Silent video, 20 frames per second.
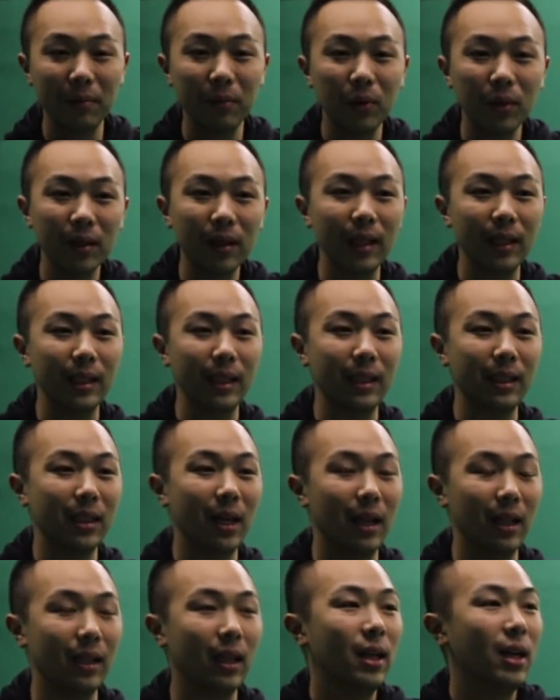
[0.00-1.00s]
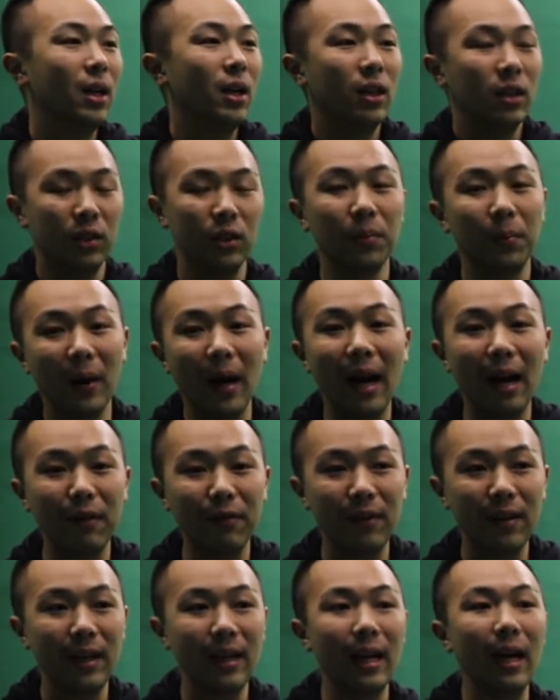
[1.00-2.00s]
more because it's not super
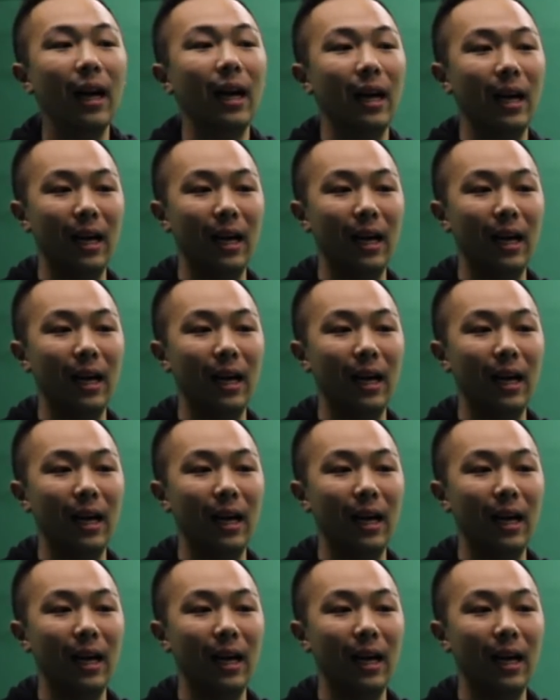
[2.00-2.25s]
heavy.